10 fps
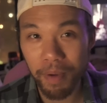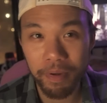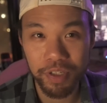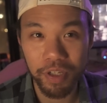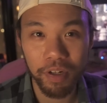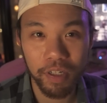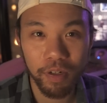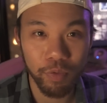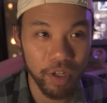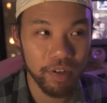
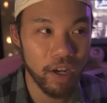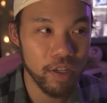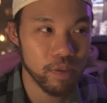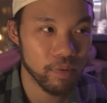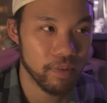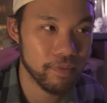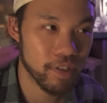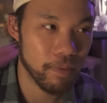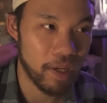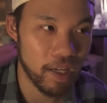Ahsoka reunites with
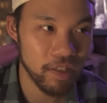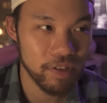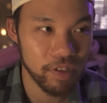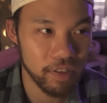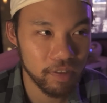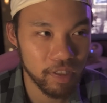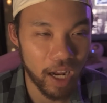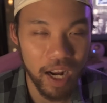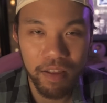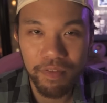Sabine, she
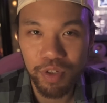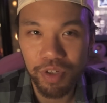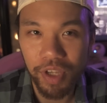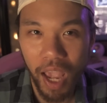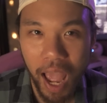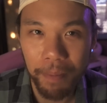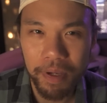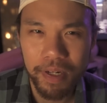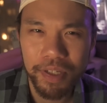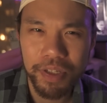kind of is just
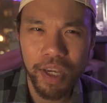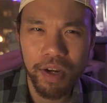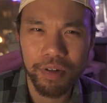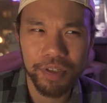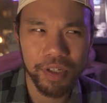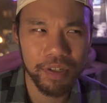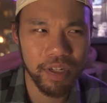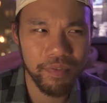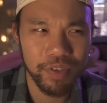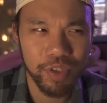happy to see her. She doesn't
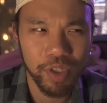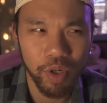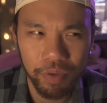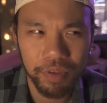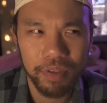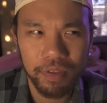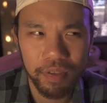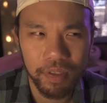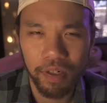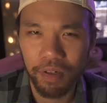even scold
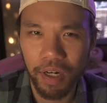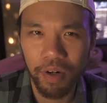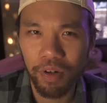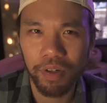her at all.